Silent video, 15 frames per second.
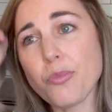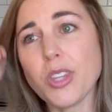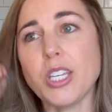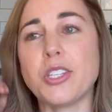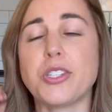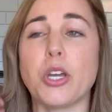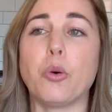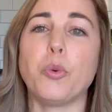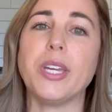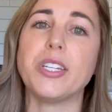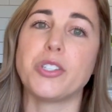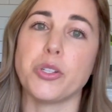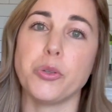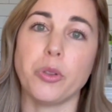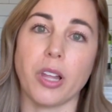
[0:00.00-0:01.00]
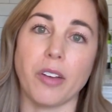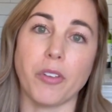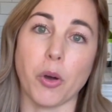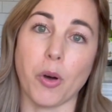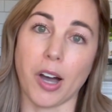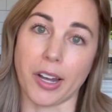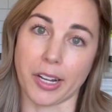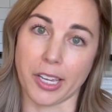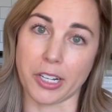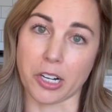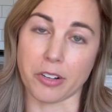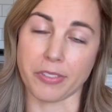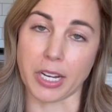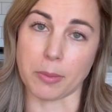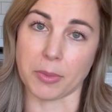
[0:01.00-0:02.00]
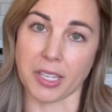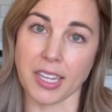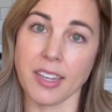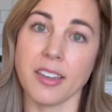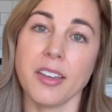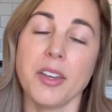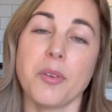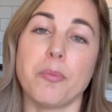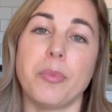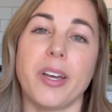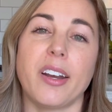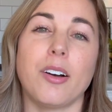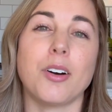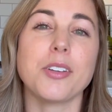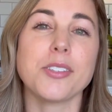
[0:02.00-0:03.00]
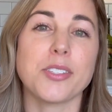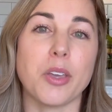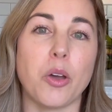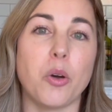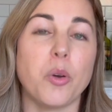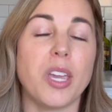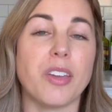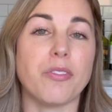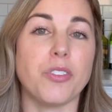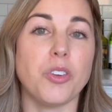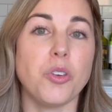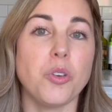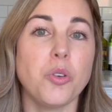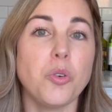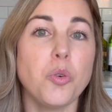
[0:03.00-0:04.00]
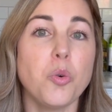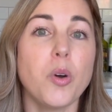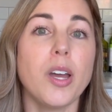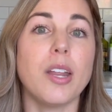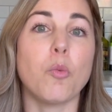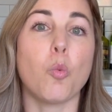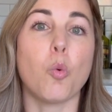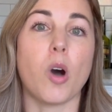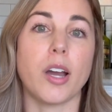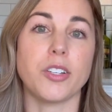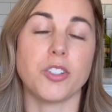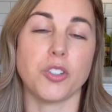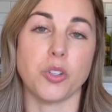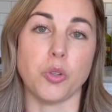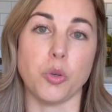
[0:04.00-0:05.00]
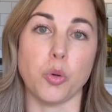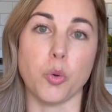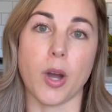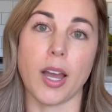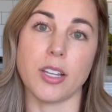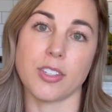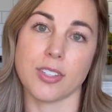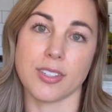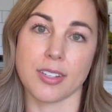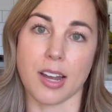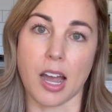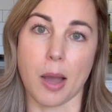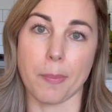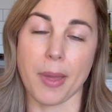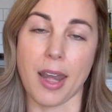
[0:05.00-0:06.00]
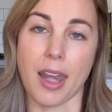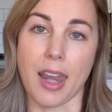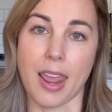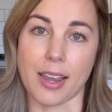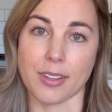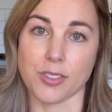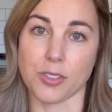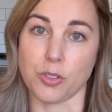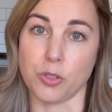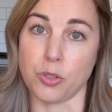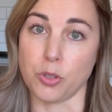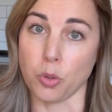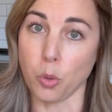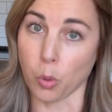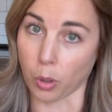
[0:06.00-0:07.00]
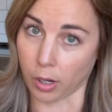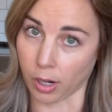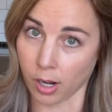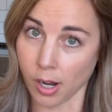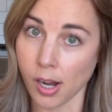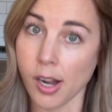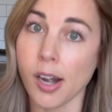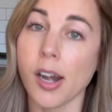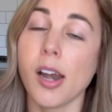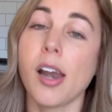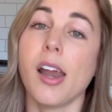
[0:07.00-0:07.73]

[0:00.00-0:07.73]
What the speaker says: So we do love Ohana in our family, but also if you want to stop next door,